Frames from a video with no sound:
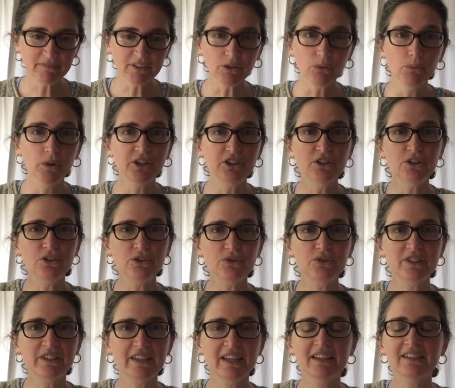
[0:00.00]
When you
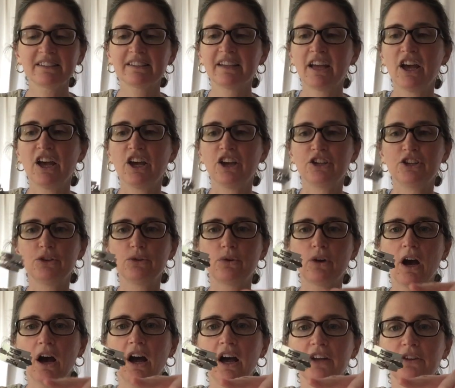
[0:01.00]
use this, you
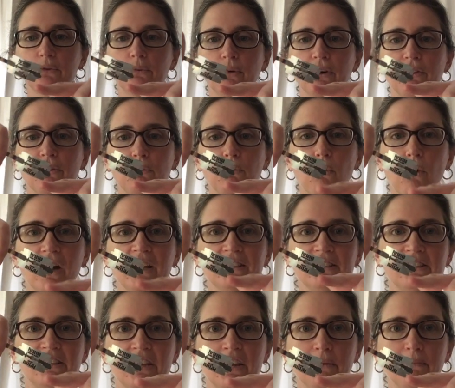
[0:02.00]
cut with one
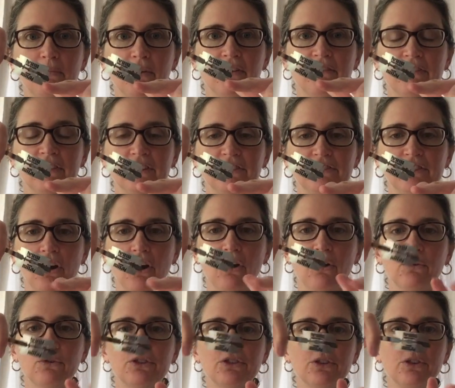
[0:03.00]
tip of the
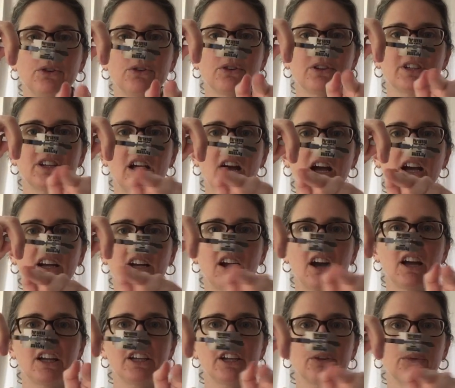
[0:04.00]
dough. So you're not
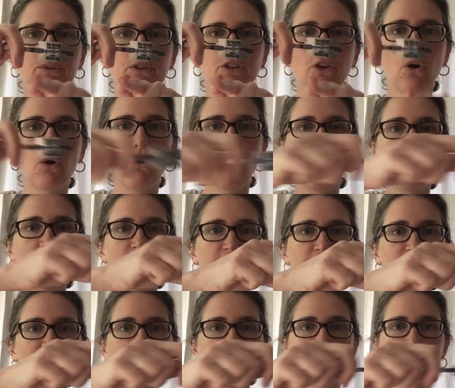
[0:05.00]
cutting with the whole
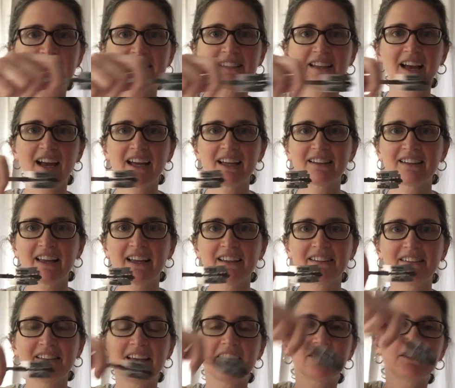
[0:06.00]
flat side
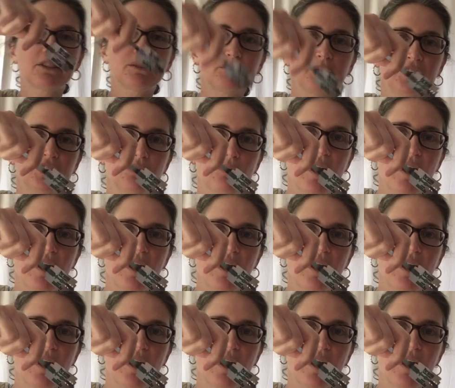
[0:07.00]
like this, but you